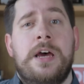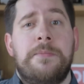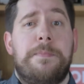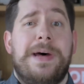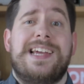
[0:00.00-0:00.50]

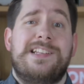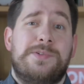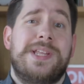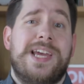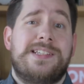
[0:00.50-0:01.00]
But back in
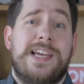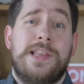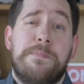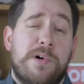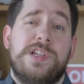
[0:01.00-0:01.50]
2018
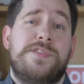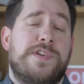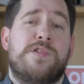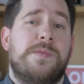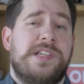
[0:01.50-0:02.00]
the bodies for
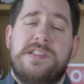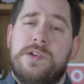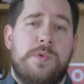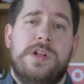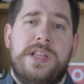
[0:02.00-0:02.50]
crop
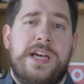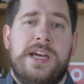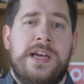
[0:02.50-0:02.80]
sensor weren't there.